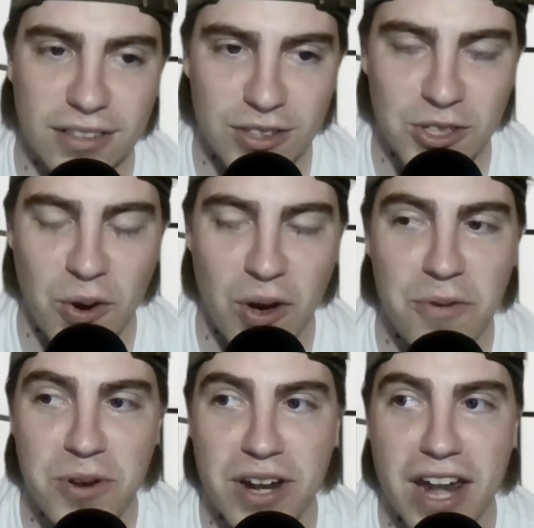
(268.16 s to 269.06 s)
So I
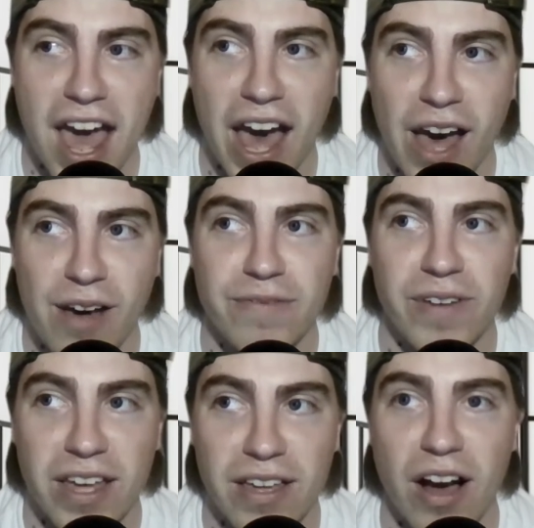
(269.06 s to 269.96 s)
wouldn't have
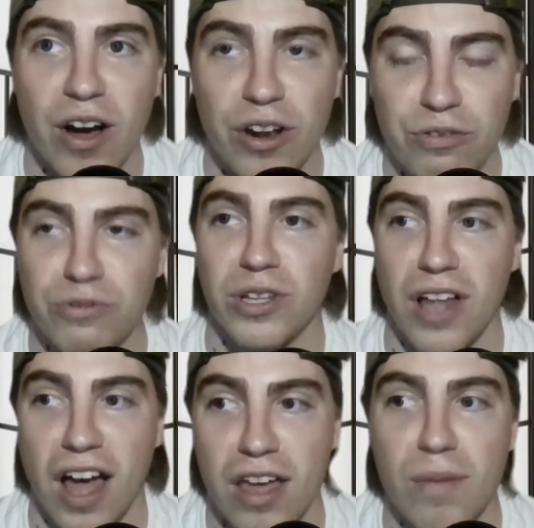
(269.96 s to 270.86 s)
a
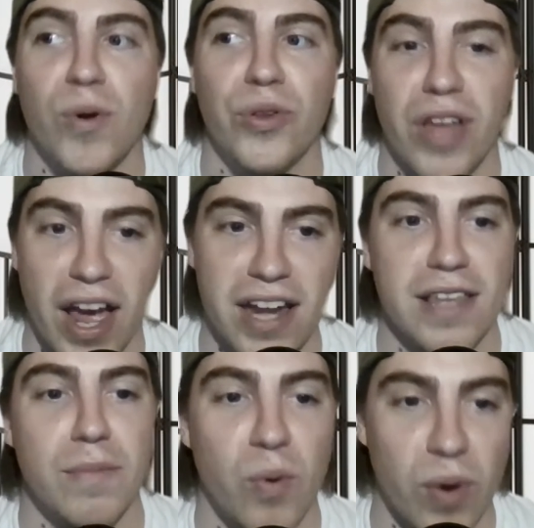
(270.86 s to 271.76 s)
unreliable
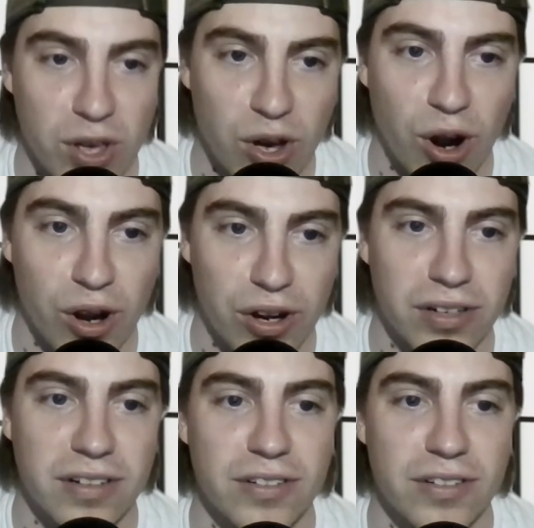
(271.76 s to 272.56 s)
tiny point guard